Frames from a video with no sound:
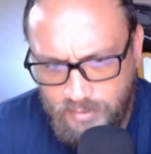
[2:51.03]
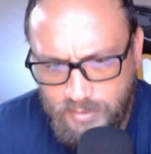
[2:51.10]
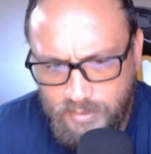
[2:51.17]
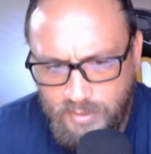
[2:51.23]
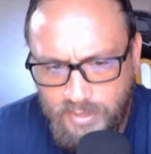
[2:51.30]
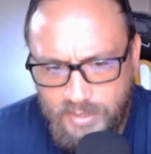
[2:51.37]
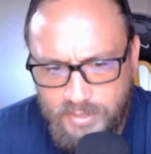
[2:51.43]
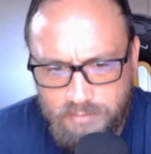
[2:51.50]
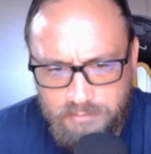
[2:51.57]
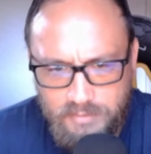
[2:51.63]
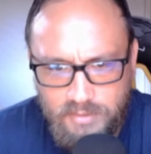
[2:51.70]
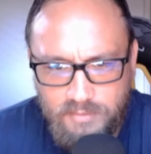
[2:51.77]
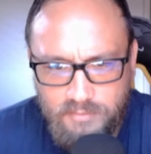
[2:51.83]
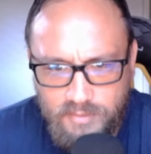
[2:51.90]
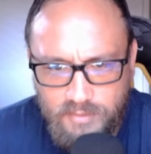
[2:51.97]
And if he
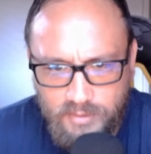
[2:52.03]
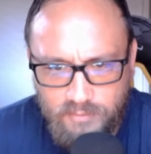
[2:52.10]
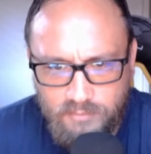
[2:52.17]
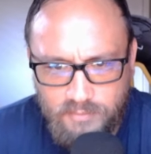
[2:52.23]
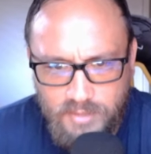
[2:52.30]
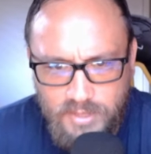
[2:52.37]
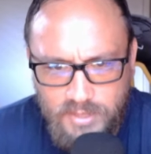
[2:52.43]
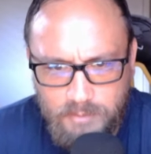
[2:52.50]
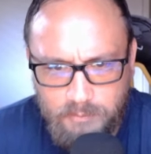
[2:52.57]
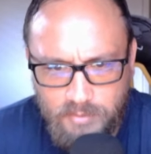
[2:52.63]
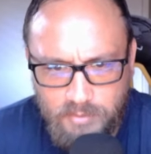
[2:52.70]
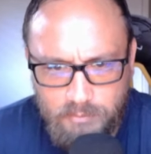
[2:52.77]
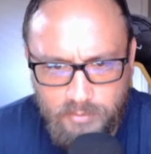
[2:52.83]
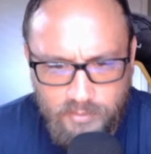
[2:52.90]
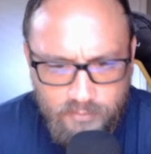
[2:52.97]
doesn't take this knight, I'm going
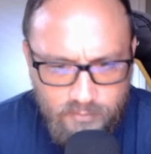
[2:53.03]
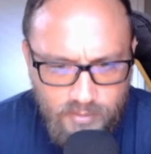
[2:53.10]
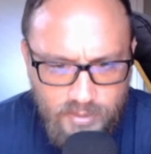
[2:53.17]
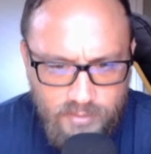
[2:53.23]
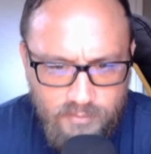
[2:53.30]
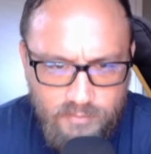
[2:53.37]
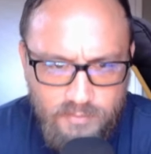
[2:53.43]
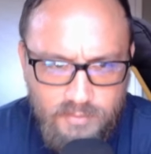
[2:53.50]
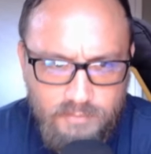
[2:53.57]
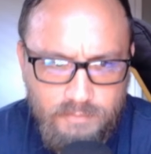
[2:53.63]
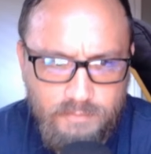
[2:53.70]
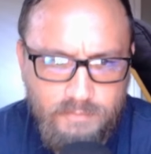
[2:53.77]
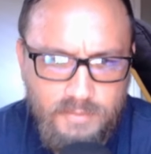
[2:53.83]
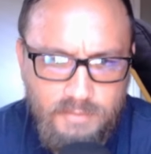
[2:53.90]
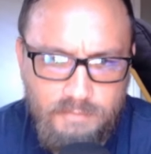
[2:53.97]
to bring this knight to
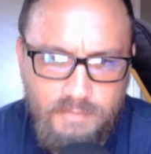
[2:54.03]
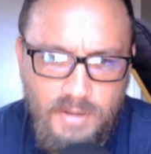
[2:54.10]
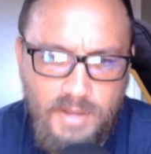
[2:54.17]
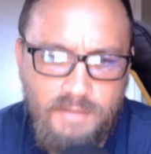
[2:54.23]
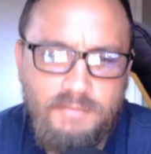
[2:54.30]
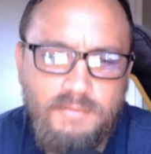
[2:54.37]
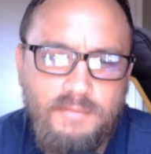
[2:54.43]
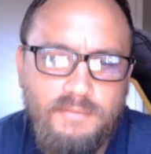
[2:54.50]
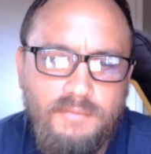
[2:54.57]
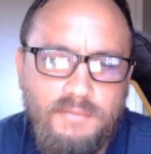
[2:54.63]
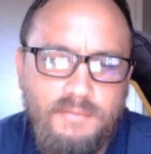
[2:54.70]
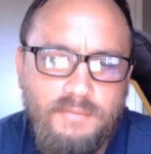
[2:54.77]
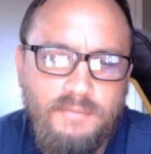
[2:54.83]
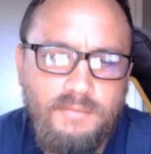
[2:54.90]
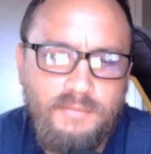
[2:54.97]
d5.
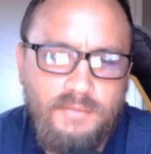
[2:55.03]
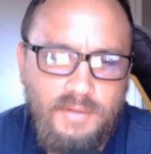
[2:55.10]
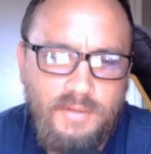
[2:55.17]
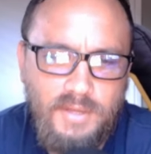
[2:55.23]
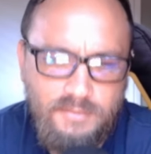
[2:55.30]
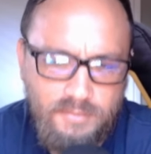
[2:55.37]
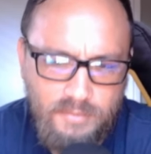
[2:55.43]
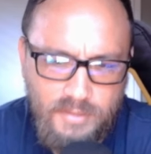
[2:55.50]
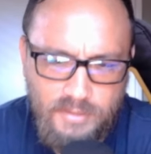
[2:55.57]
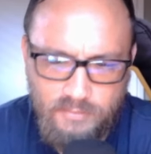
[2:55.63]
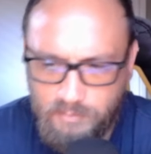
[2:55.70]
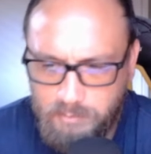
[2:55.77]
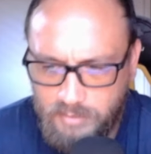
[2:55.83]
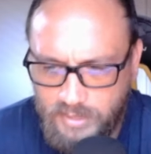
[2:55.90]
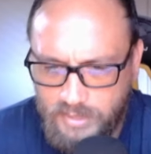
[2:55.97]
Okay, so that's
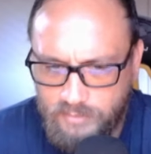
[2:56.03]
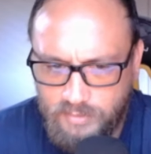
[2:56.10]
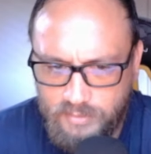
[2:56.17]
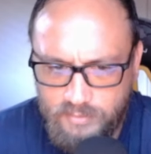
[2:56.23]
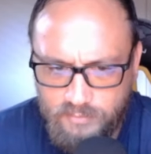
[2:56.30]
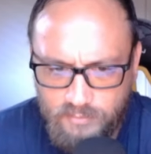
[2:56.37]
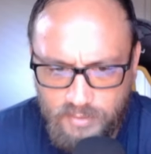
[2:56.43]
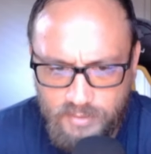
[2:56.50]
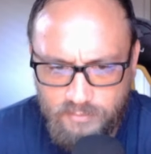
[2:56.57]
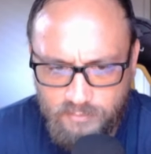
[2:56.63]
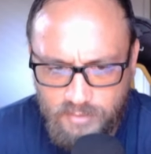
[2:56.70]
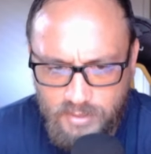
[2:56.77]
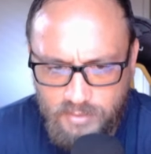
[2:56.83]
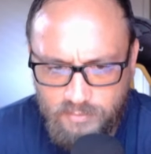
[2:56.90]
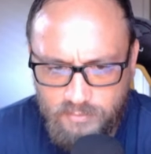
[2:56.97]
the plan. So I
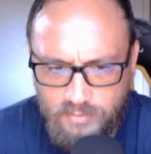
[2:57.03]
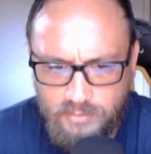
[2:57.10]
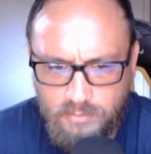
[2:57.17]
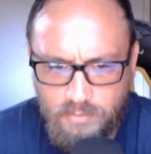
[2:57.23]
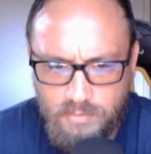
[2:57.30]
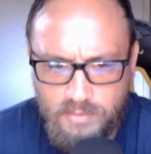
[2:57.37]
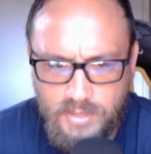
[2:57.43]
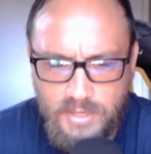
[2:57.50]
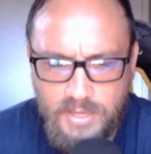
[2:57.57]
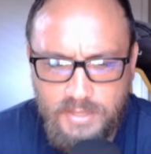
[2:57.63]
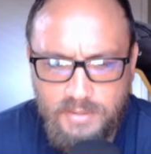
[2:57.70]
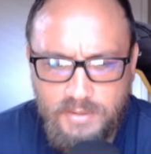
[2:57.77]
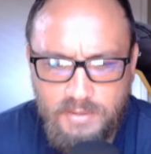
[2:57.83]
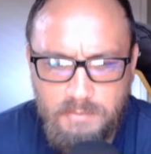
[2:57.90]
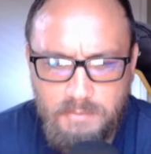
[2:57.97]
decided to ignore that. I
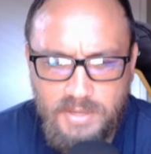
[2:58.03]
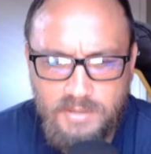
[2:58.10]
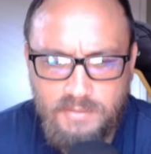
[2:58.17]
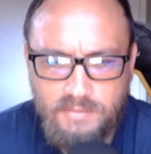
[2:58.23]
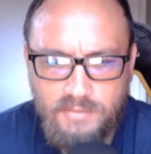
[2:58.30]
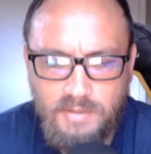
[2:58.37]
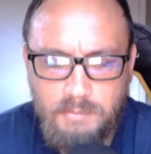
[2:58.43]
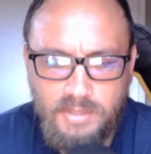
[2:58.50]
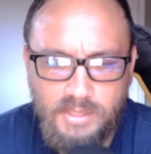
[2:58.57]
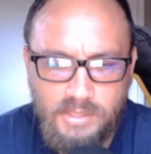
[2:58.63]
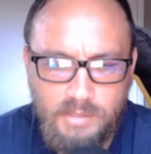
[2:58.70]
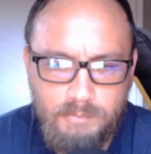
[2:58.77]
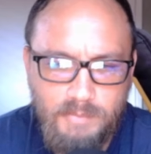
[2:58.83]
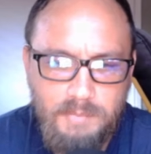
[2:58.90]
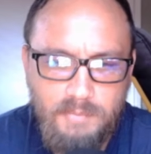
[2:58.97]
didn't mind doubling
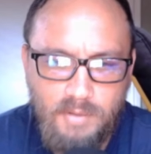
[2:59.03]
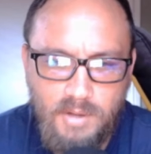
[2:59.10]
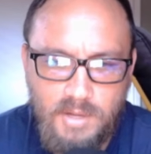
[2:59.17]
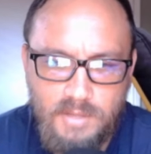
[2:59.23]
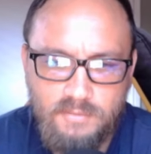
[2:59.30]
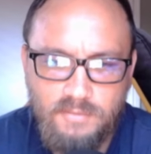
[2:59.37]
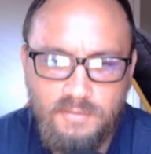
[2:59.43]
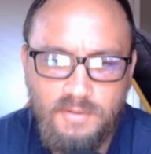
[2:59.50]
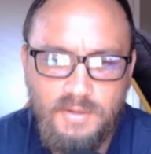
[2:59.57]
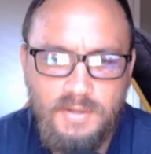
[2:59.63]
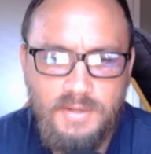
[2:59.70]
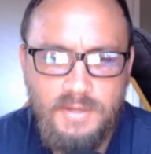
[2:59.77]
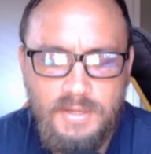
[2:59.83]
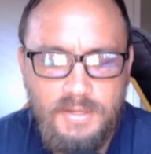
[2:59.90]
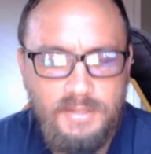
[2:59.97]
up my pawns.
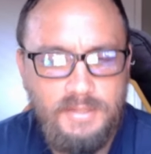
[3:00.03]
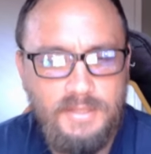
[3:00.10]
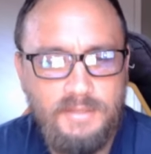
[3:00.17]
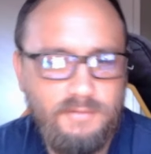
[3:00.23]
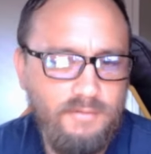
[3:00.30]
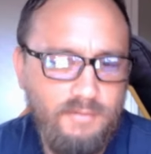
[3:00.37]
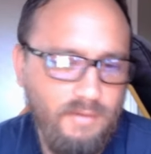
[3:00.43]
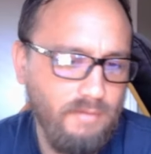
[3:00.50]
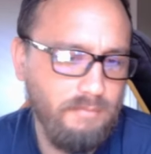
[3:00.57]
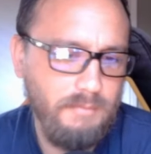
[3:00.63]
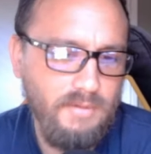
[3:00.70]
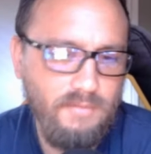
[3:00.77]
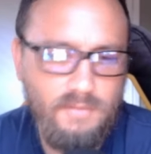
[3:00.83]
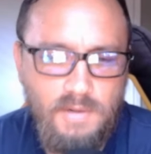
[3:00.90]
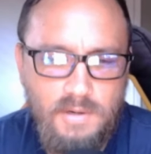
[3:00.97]
That just gives me
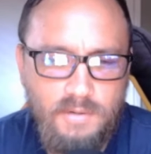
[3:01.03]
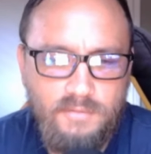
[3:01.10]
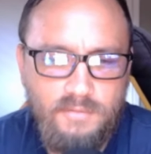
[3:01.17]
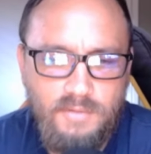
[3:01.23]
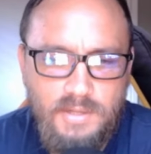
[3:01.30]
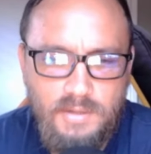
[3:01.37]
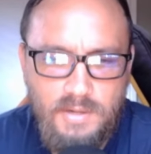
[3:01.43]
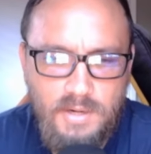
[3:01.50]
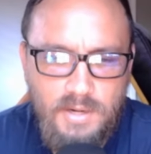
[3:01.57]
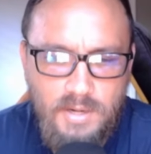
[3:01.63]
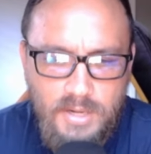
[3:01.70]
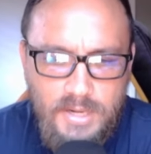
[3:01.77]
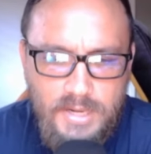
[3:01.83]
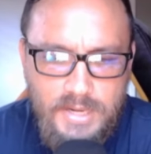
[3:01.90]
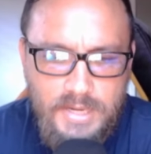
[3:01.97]
a stronger center.
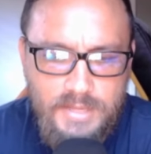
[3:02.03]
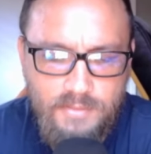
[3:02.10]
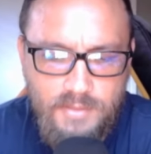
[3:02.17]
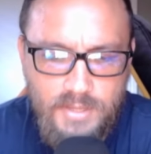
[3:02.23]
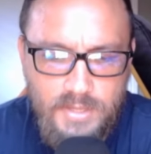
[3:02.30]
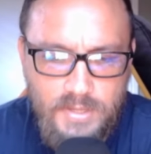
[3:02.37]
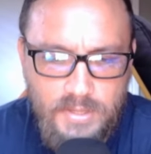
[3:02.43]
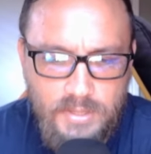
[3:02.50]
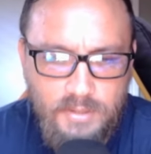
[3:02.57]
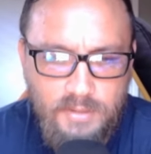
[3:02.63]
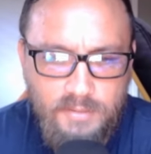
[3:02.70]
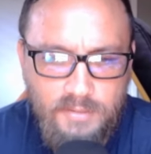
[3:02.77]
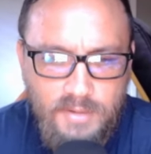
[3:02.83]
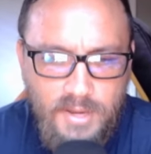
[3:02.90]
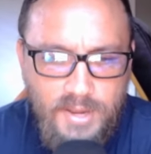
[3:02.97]
And then
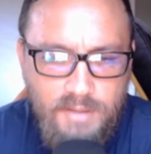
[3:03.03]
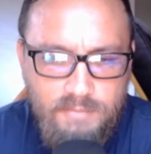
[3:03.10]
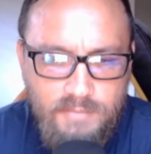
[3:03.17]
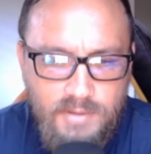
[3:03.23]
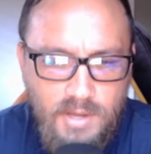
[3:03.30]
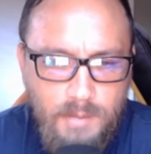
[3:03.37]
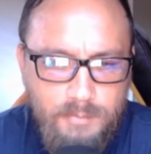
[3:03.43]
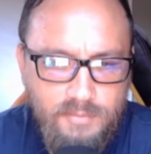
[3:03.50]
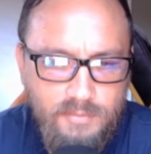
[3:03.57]
I have the option to